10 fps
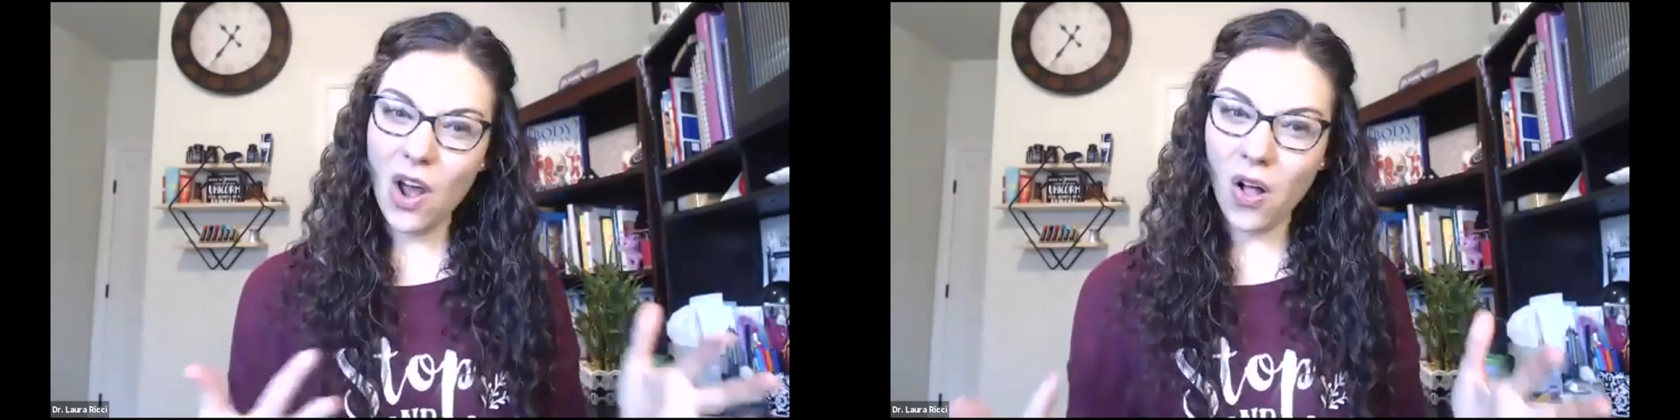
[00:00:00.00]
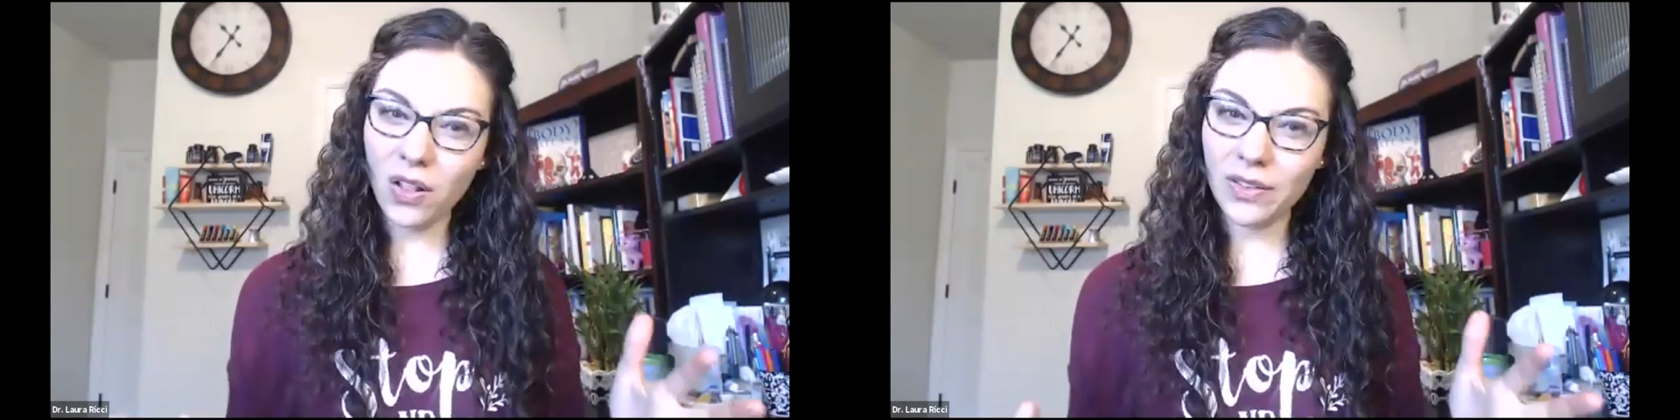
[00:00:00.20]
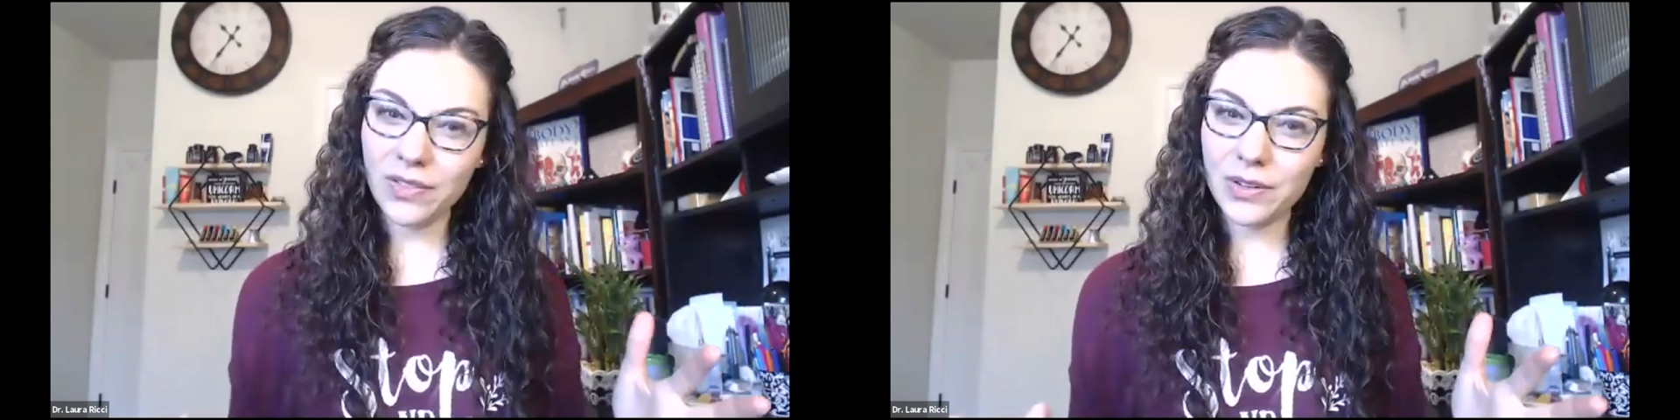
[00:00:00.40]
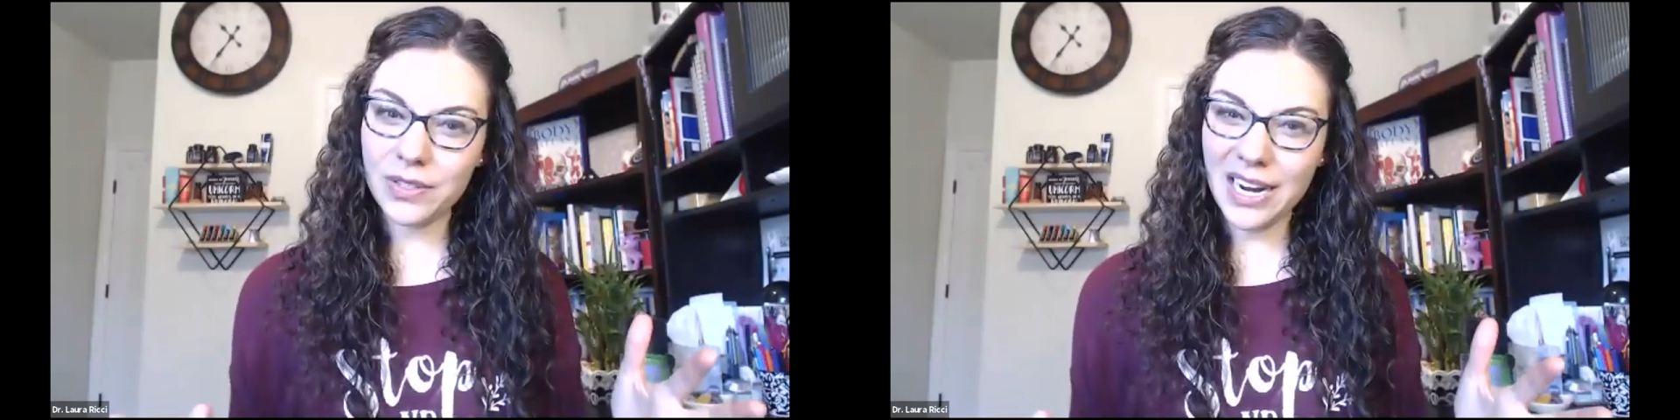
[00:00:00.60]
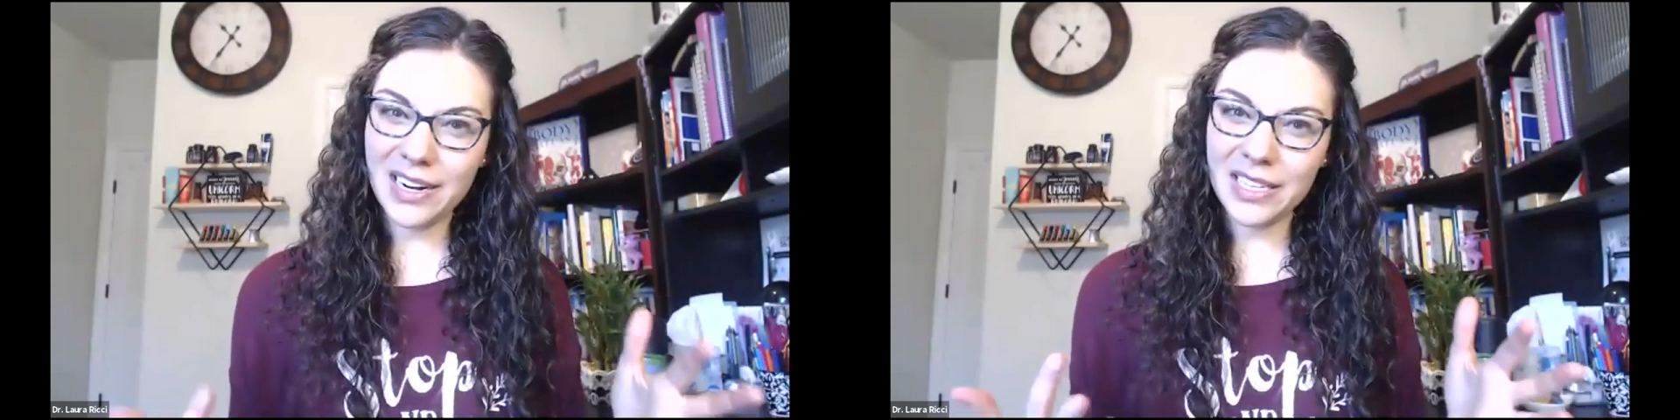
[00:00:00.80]
all of those
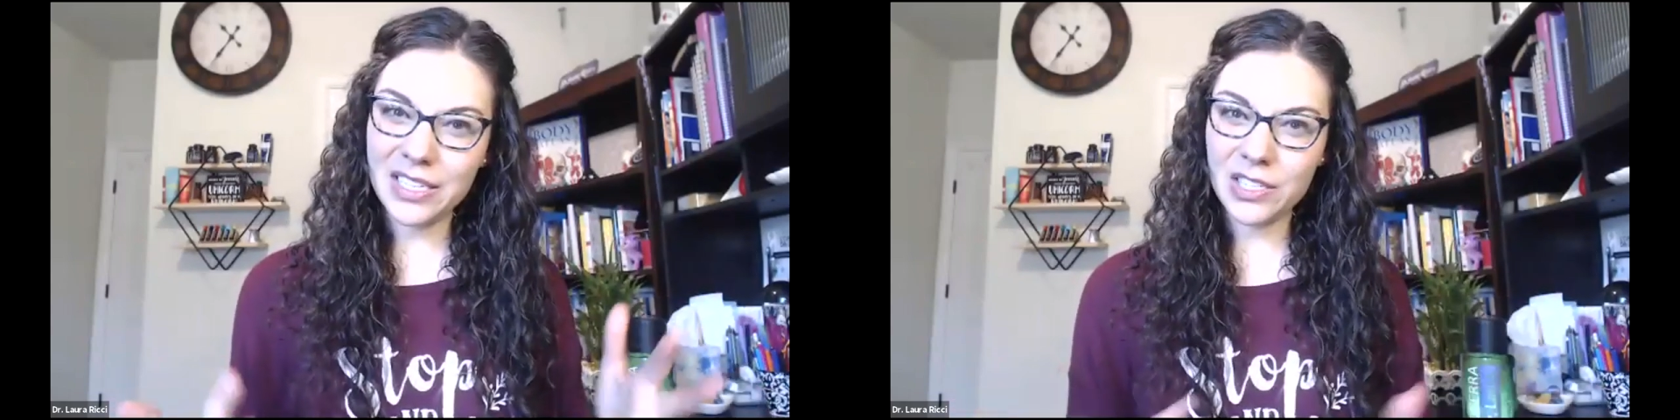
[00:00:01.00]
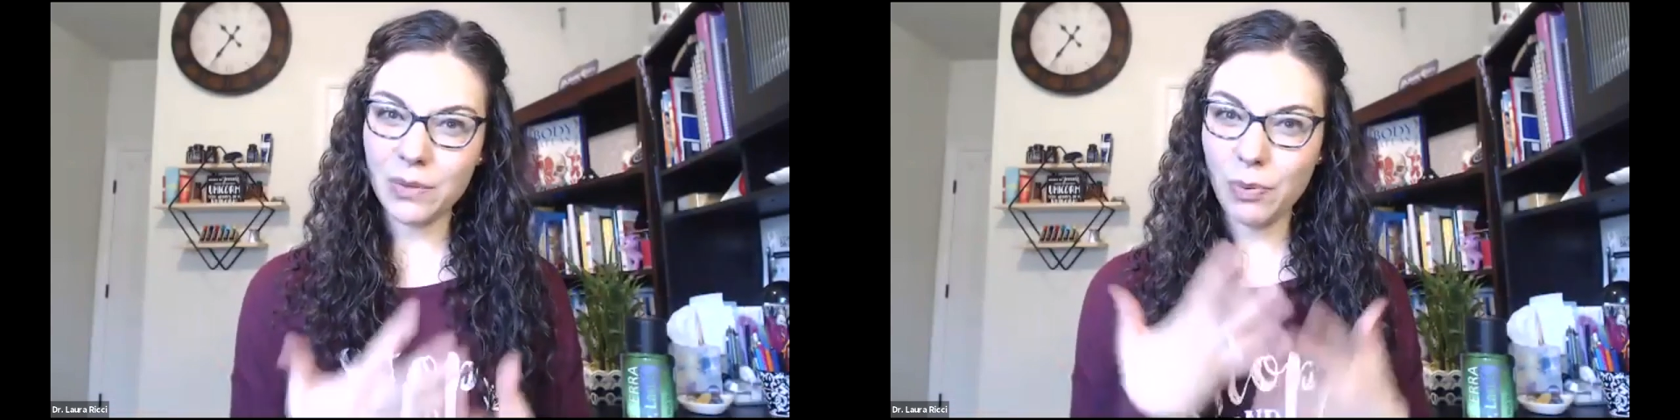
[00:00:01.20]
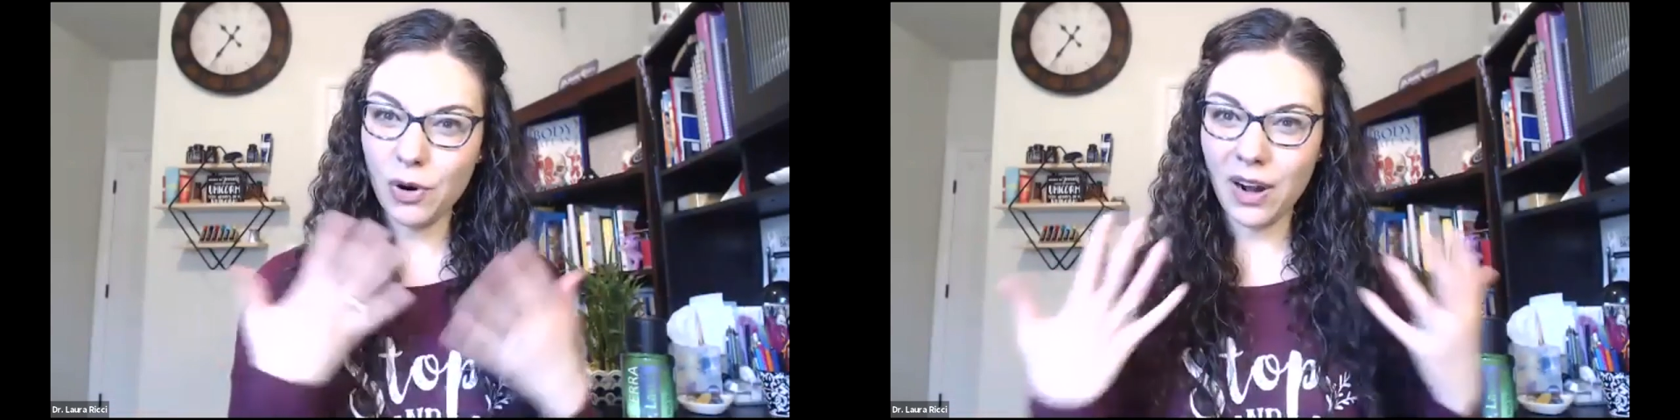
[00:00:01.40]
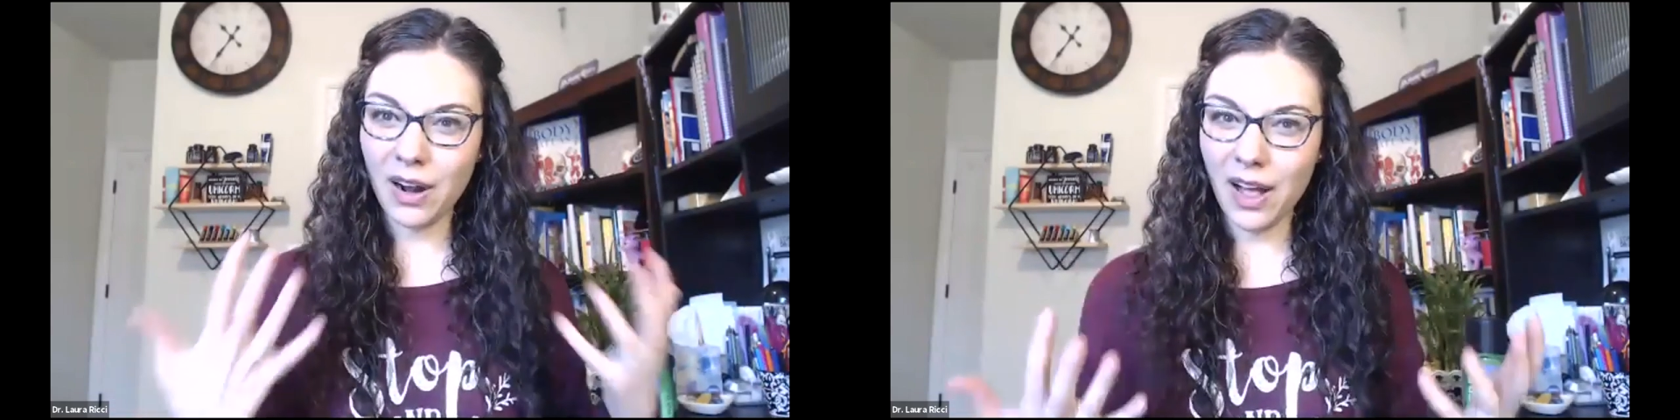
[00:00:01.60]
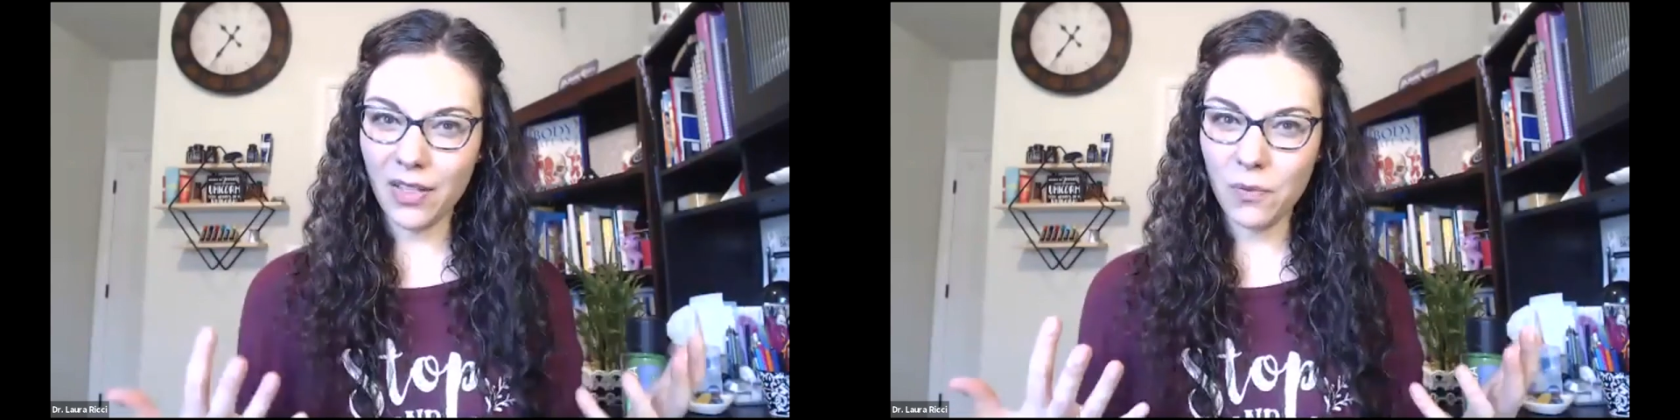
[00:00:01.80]
areas to support our
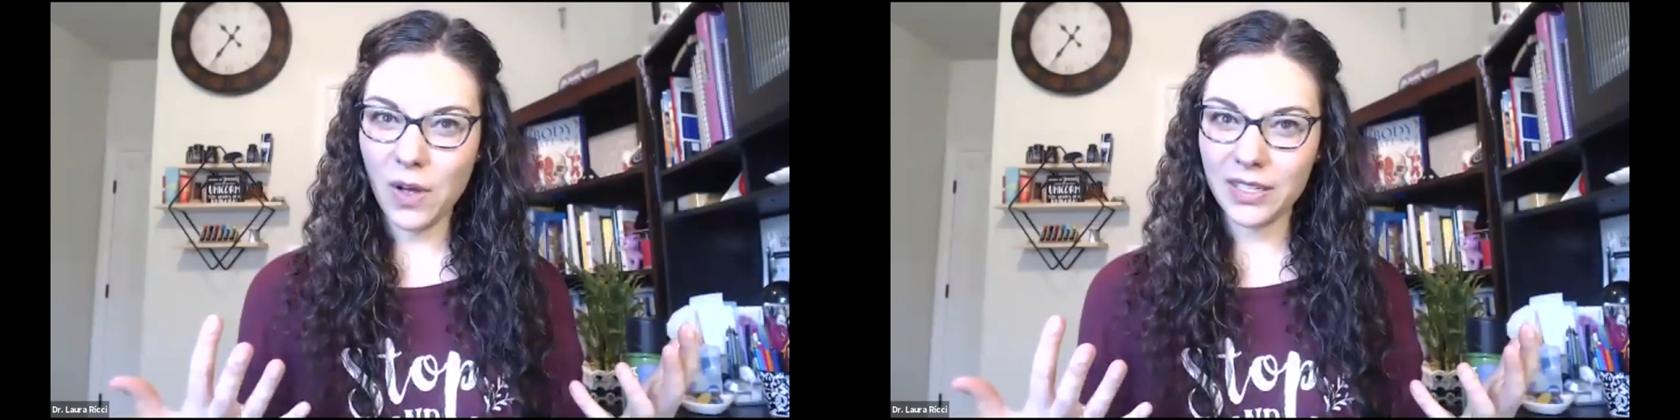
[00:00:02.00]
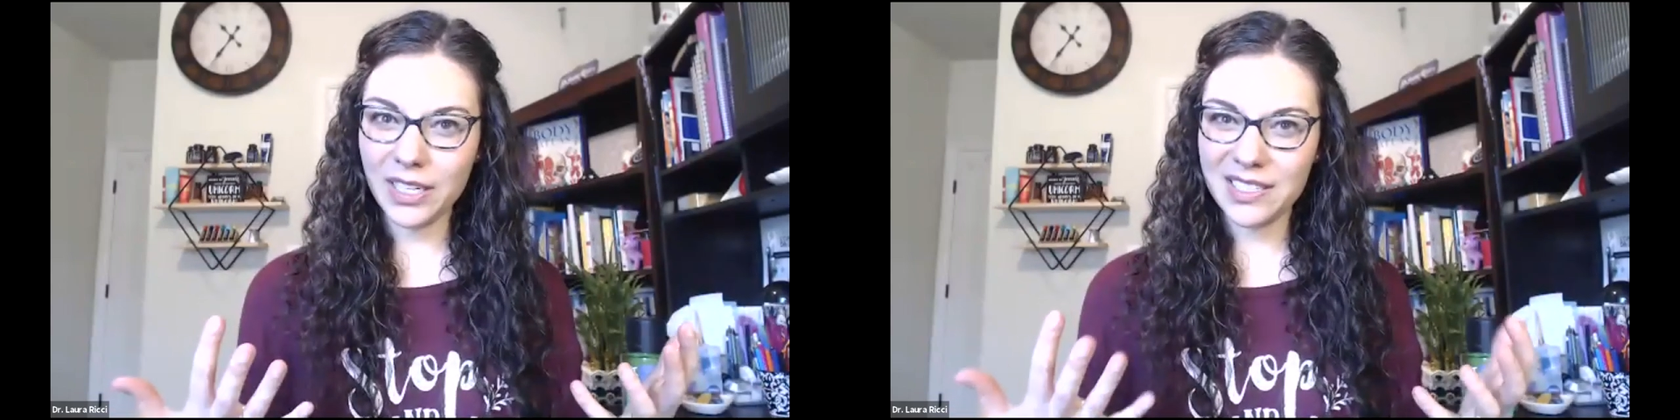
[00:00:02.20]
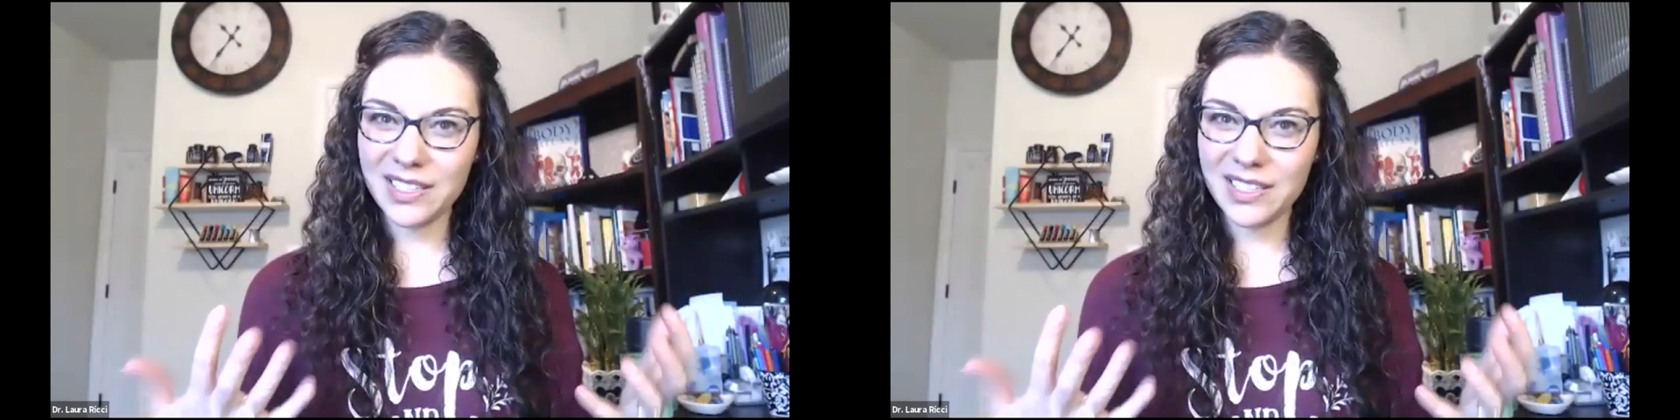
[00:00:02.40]
health and wellness,